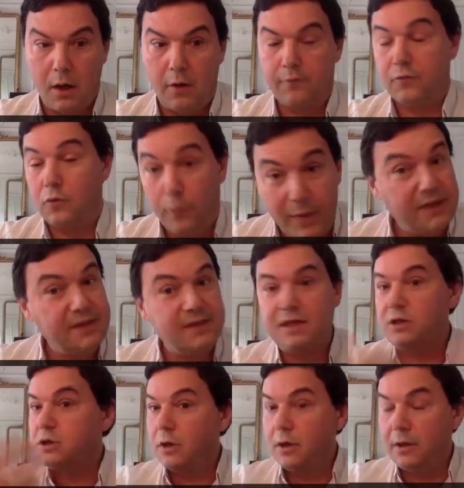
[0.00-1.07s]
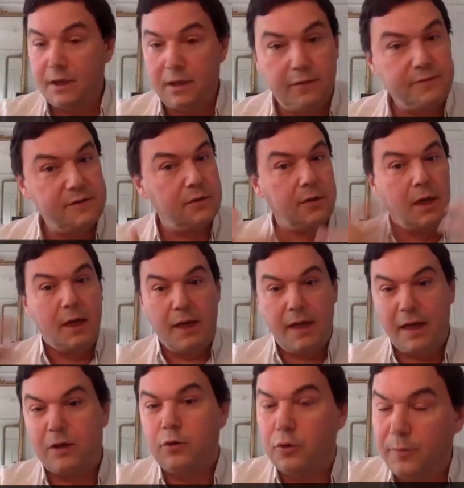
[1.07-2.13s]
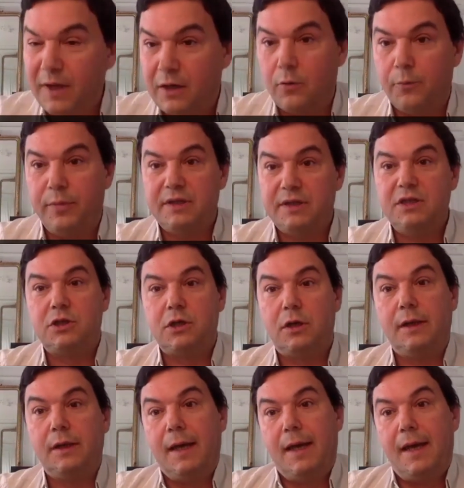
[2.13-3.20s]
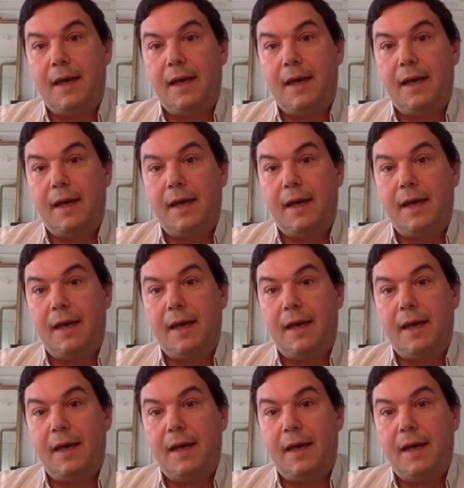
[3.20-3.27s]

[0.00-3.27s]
of globalization and of the economic competition